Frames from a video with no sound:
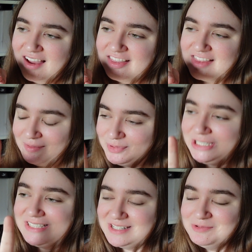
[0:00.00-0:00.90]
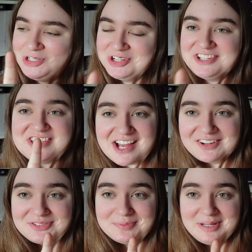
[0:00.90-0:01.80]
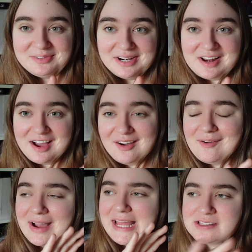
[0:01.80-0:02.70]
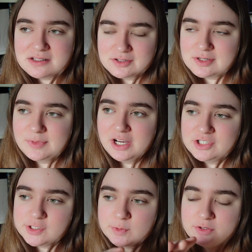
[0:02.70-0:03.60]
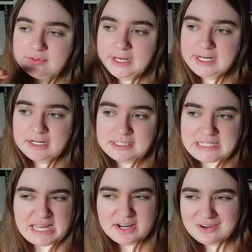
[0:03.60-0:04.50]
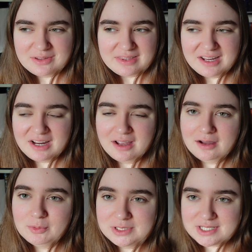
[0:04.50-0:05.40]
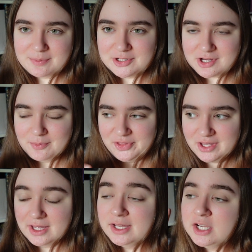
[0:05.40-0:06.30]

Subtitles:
That book is going to be too sad for me right now. It's not something I just want to read in a day, I don't think. I want to take my time with it.